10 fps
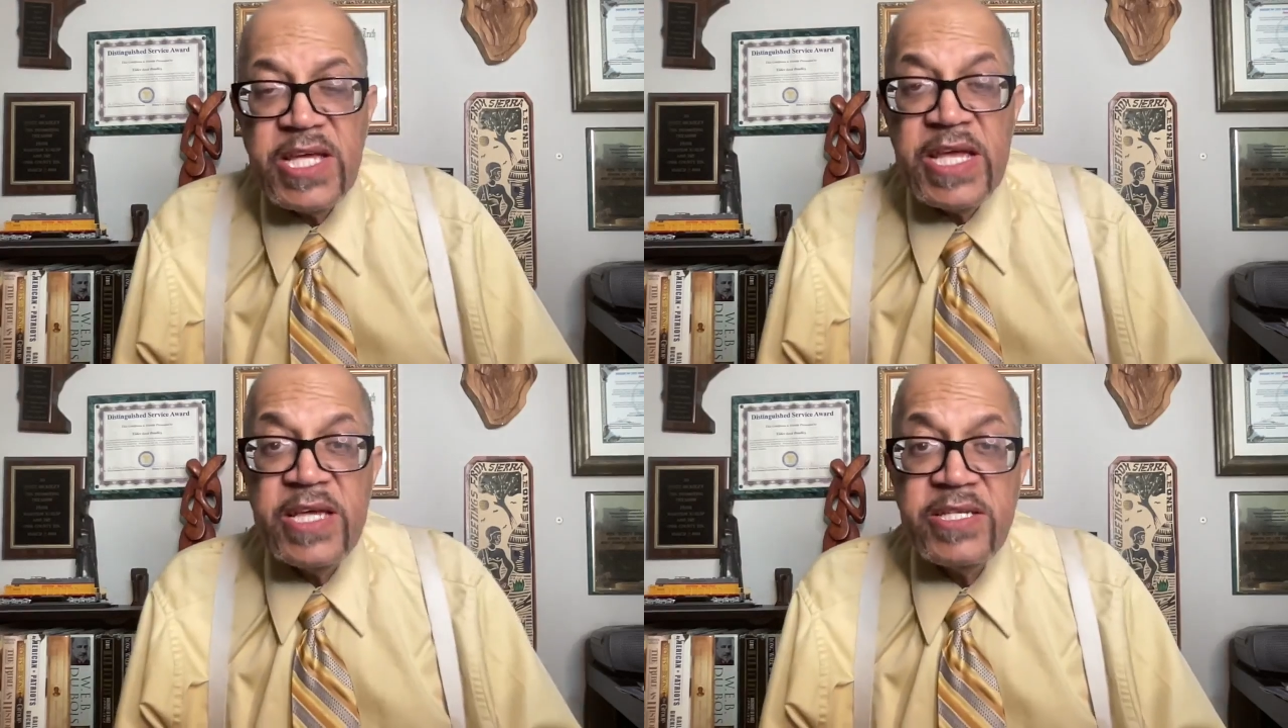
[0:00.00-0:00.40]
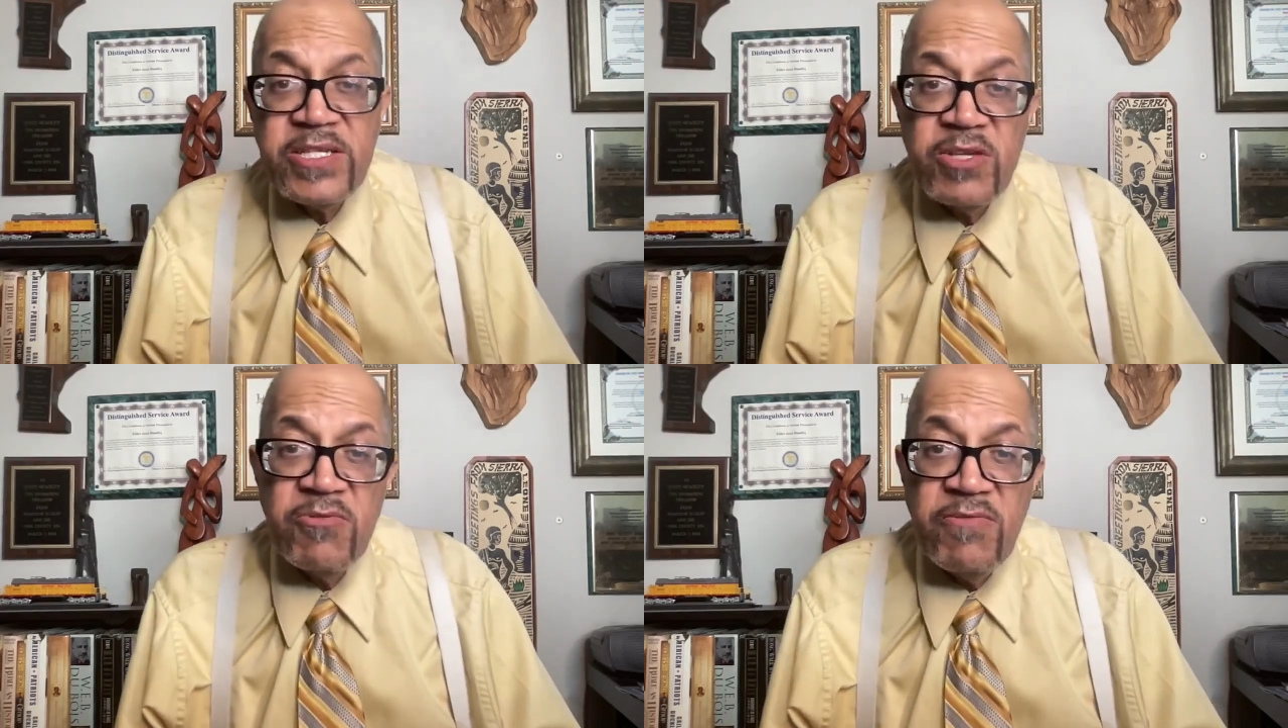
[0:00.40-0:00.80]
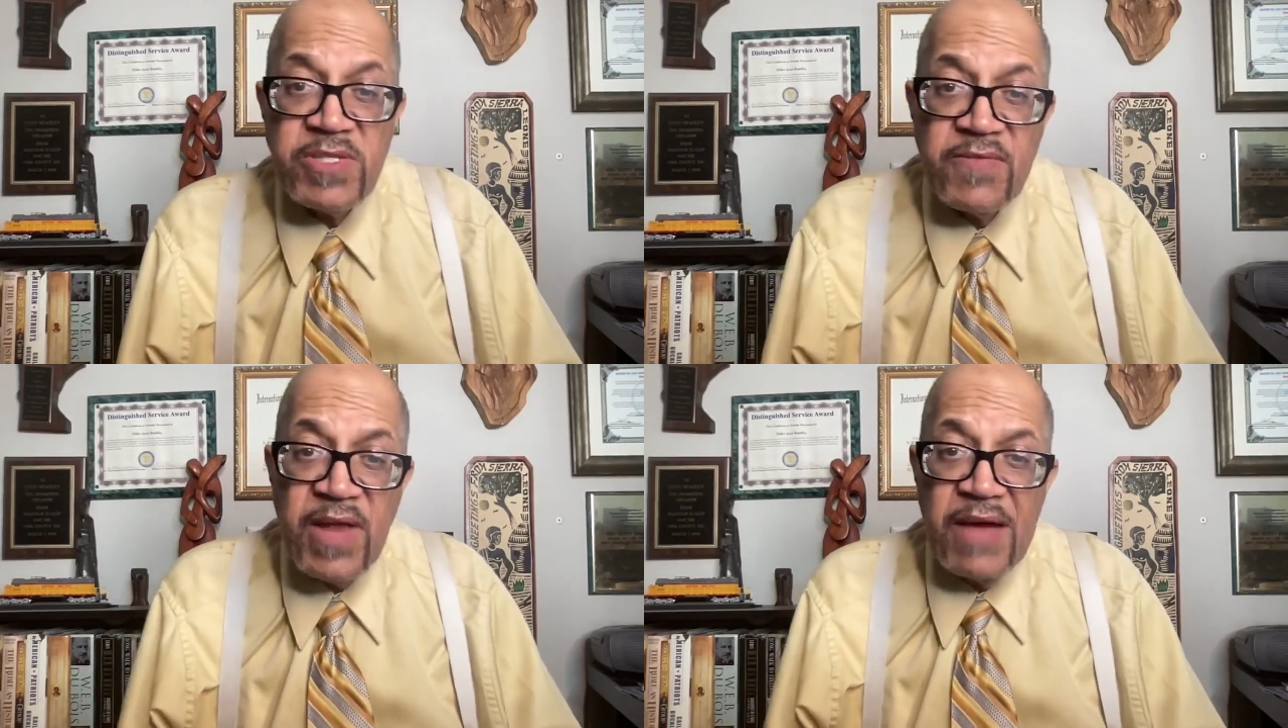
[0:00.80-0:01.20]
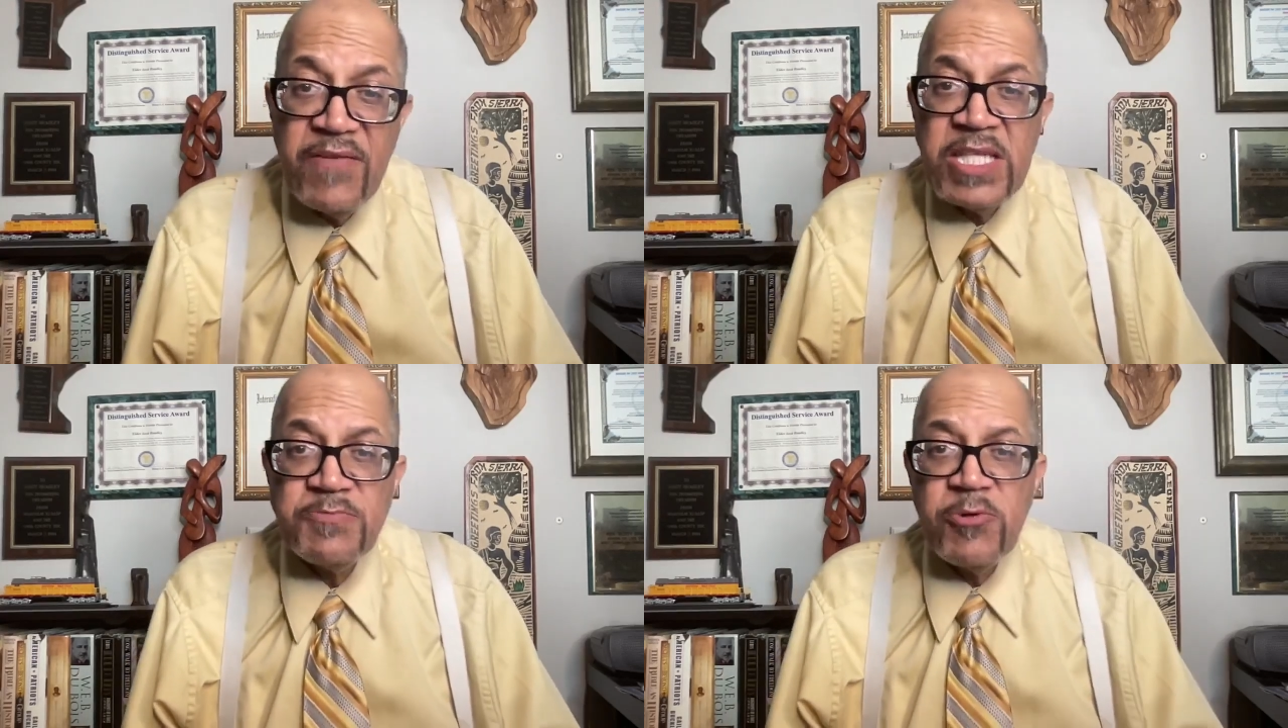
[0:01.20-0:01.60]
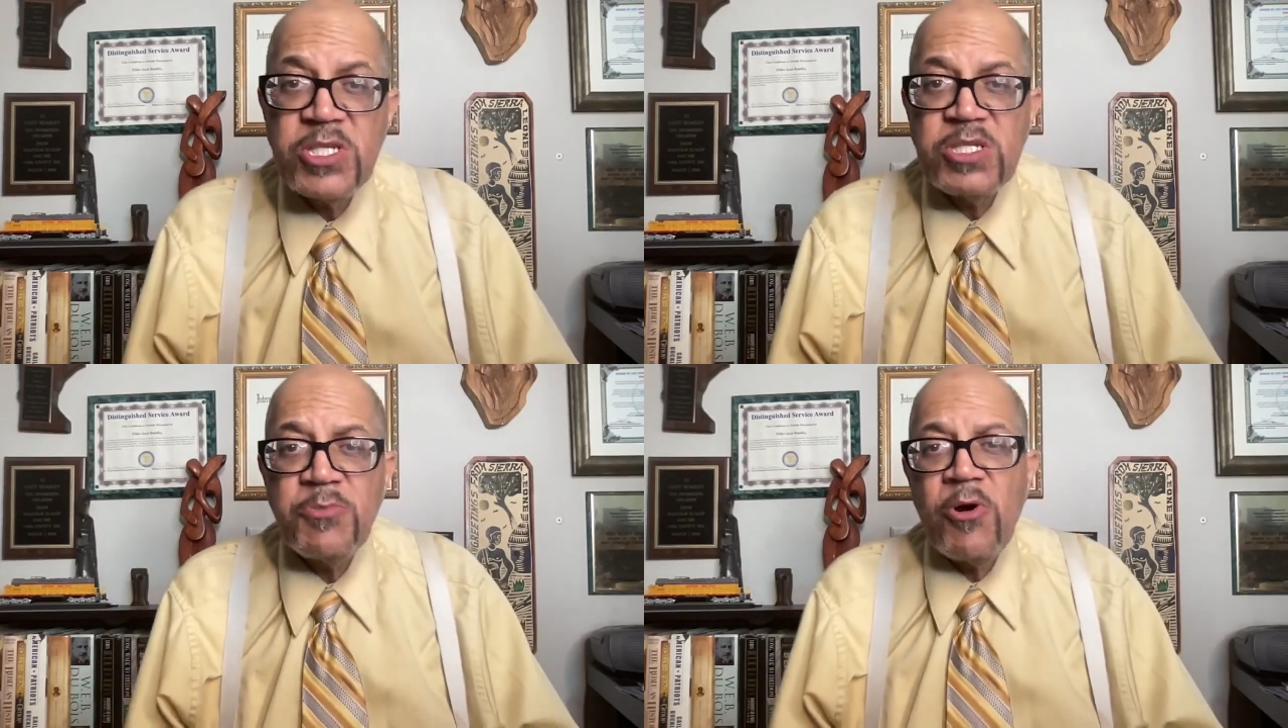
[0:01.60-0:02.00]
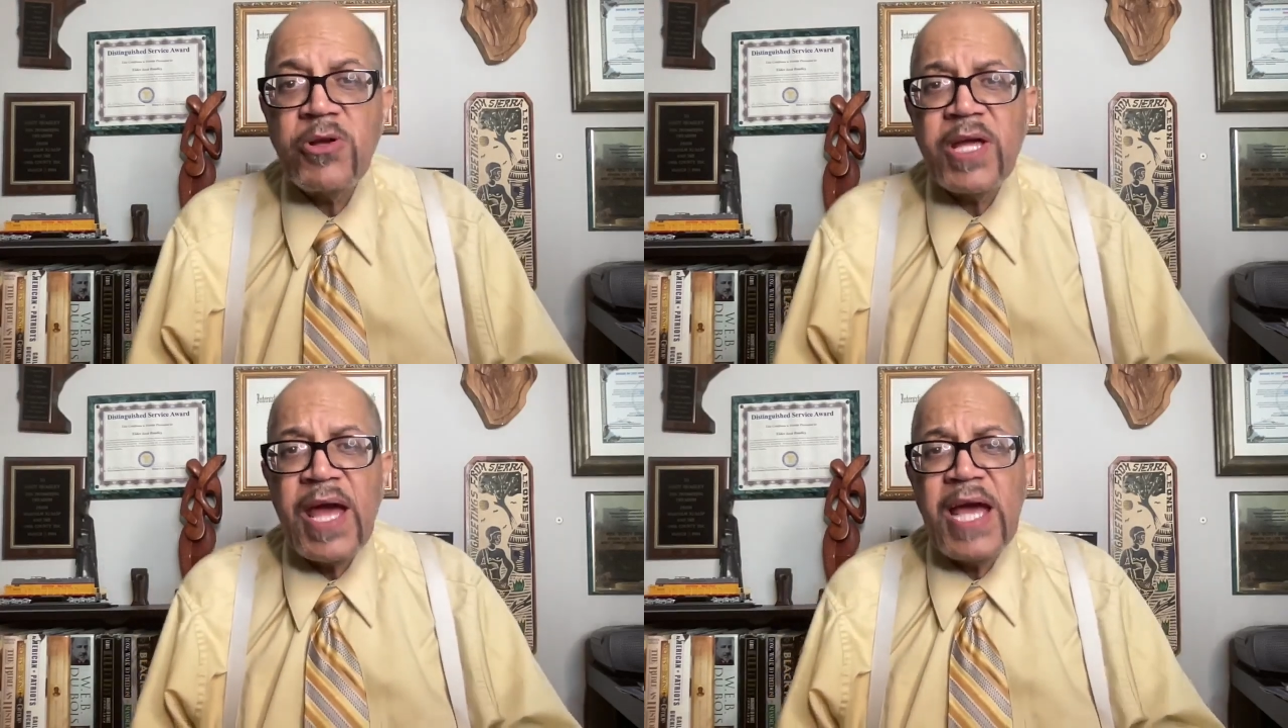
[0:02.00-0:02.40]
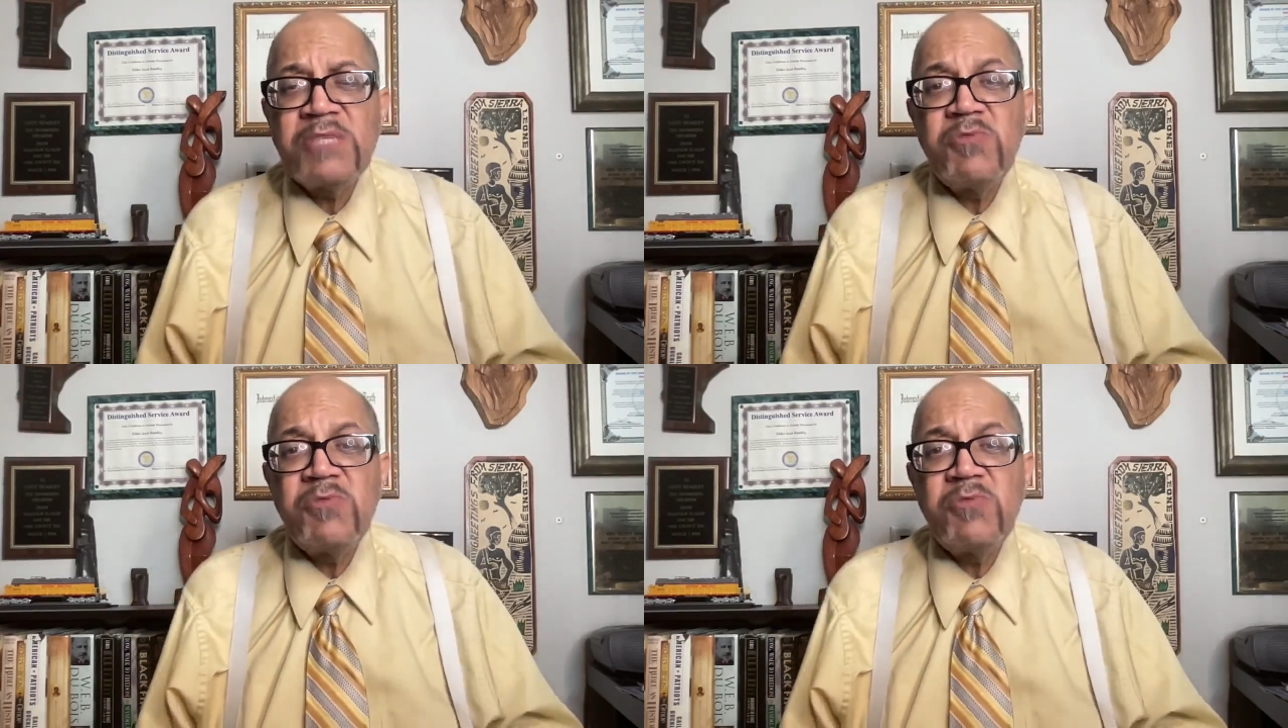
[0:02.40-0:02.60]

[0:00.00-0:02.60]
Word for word: is the Rivers of Life Inspirational Broadcast.